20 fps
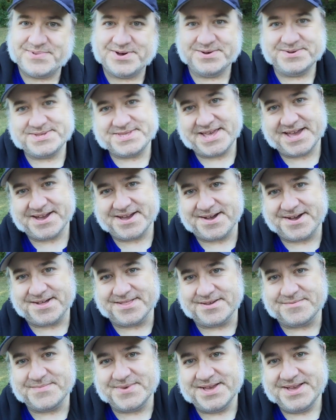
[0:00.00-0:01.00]
post that
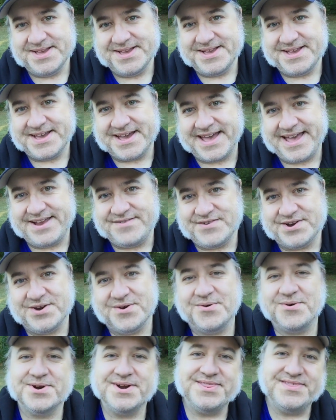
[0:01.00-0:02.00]
column. I had
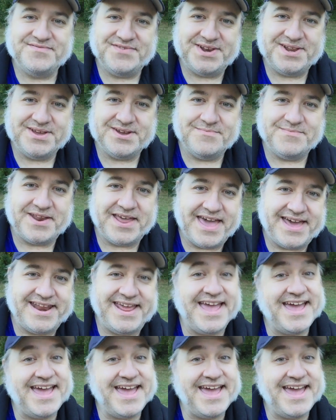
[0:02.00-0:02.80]
recorded the video, but I had